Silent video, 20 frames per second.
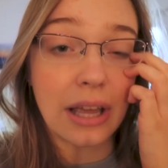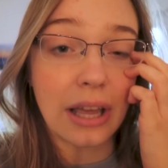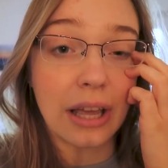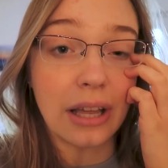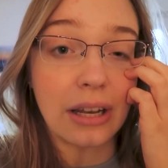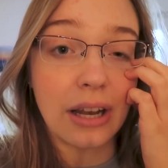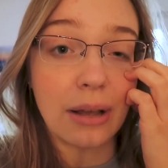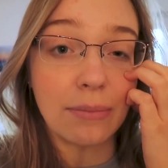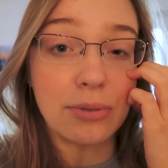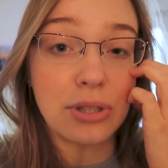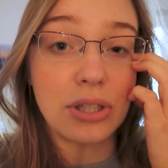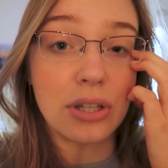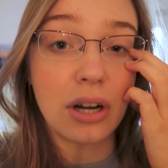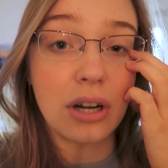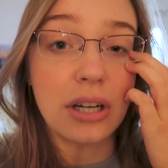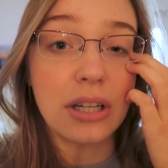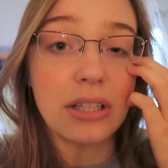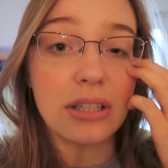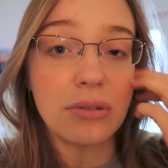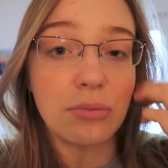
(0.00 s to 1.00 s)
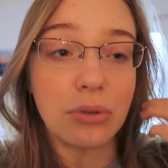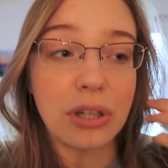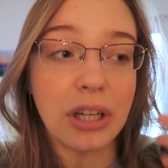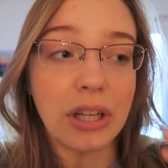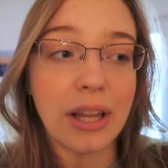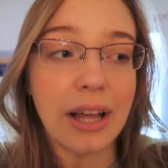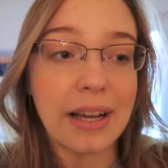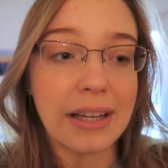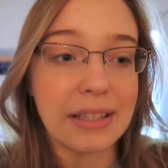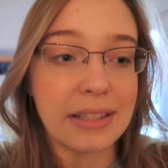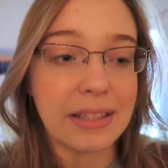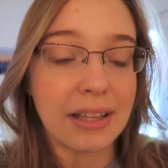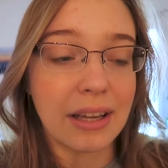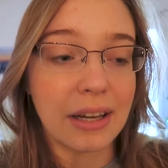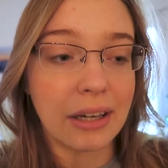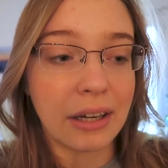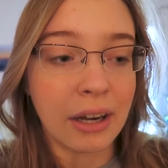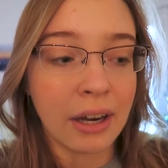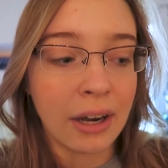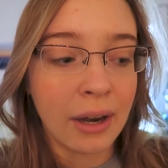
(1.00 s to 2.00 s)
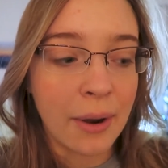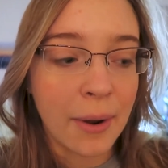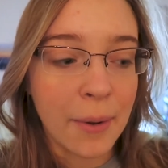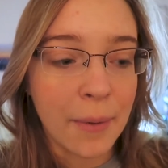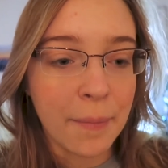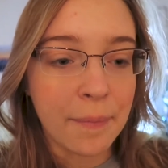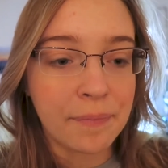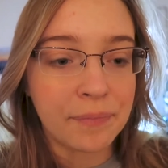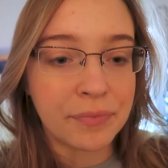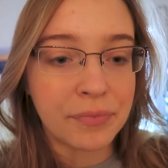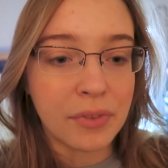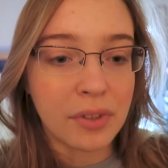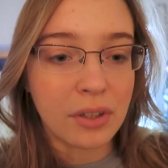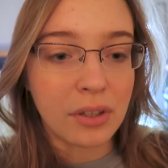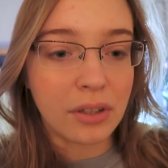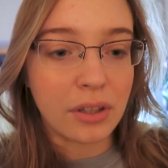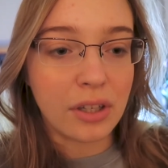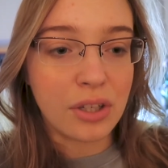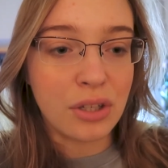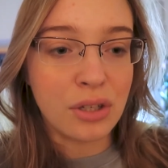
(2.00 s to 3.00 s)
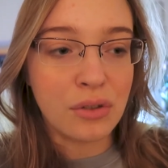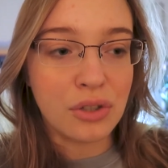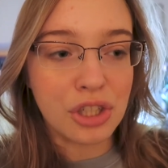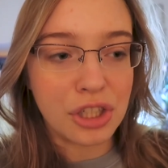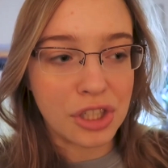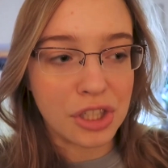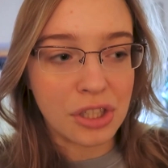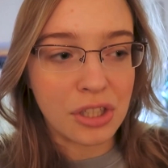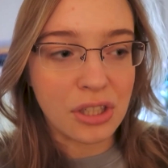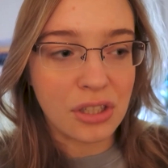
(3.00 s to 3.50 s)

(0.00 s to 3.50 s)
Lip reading: and I'm starting to realize like nutrition